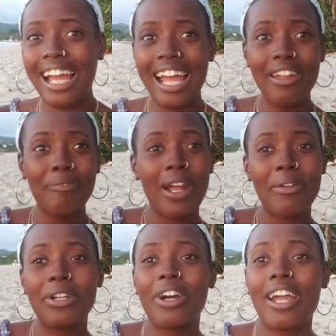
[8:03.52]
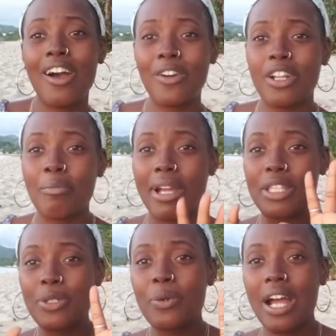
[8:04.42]
I probably could count on
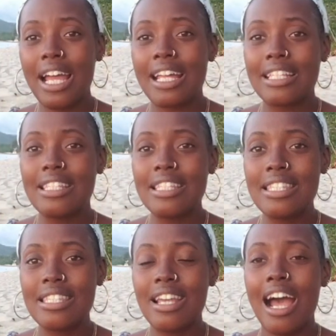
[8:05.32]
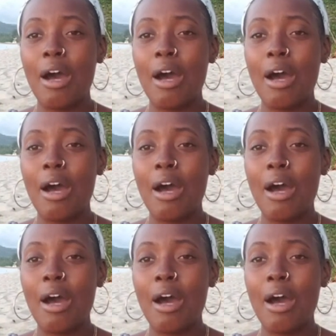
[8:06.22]
my two hands